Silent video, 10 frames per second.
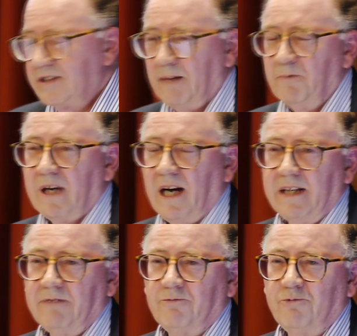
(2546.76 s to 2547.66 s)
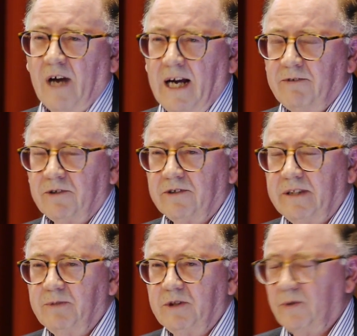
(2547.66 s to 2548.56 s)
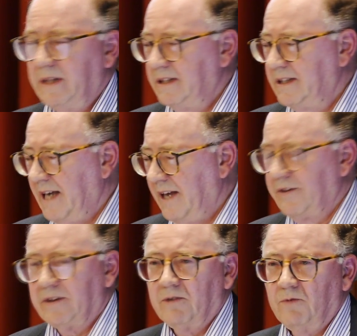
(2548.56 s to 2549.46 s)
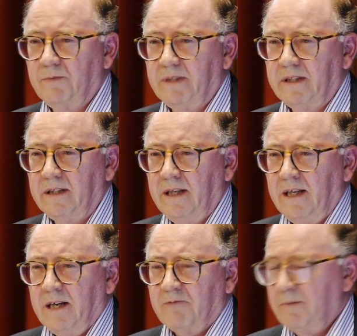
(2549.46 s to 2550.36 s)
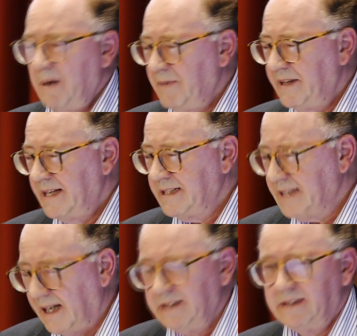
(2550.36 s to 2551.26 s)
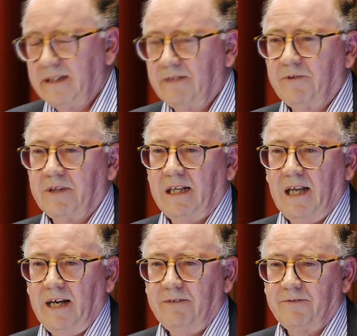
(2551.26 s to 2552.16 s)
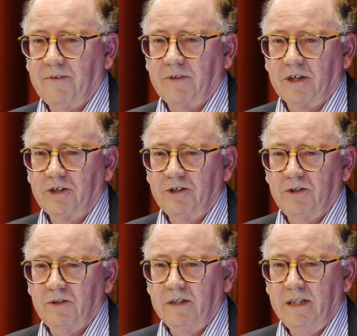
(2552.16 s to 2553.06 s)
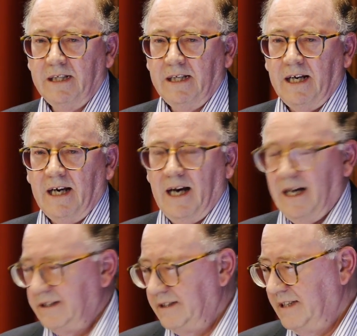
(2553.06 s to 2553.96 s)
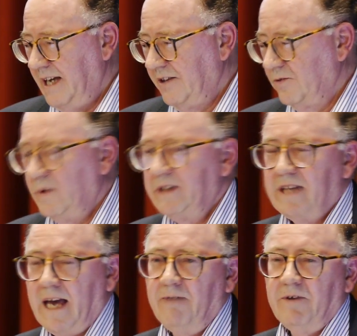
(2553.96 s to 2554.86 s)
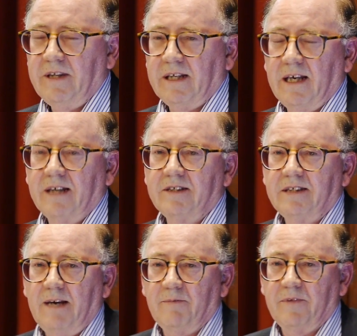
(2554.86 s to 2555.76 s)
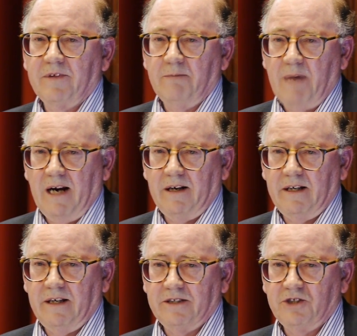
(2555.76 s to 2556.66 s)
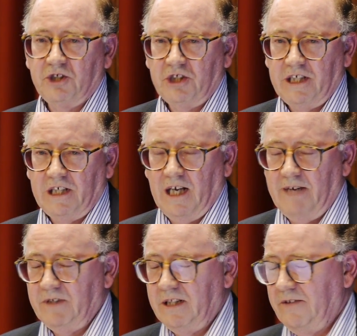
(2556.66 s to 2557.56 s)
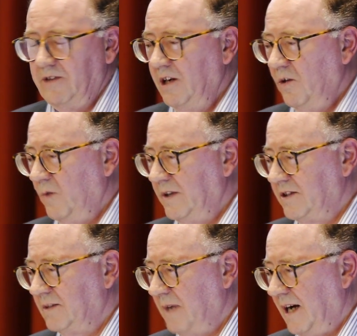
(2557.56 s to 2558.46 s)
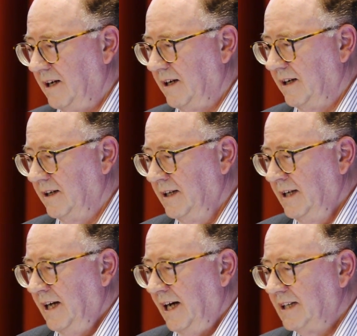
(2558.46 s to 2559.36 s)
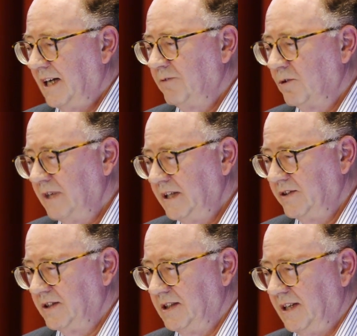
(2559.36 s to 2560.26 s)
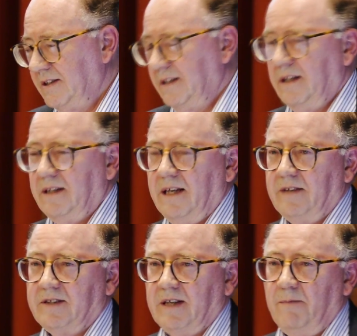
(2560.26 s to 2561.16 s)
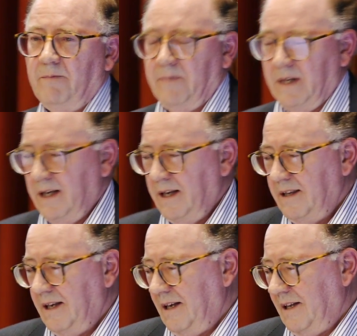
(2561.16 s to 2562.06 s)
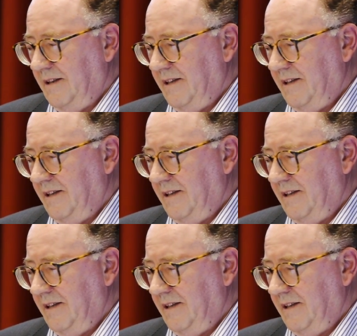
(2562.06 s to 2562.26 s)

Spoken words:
some kind of rivalry between death and the woman. Remember, they're dicing for the life of the crew, and death wins everything except the mariner, and she, life and death, wins the mariner. And I've already suggested that there's some, the